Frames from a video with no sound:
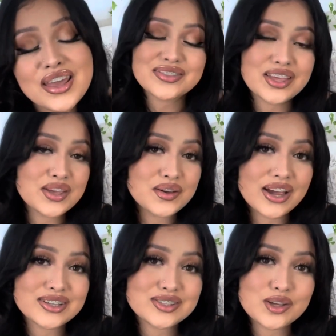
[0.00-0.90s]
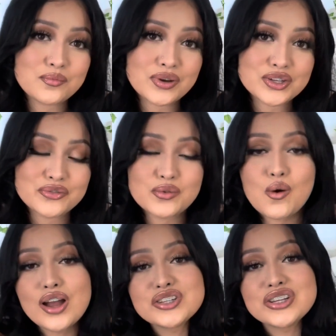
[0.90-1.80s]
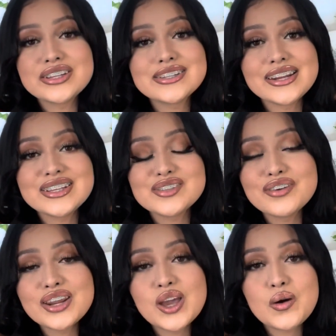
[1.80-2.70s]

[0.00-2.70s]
Thank you guys so much for watching today's video.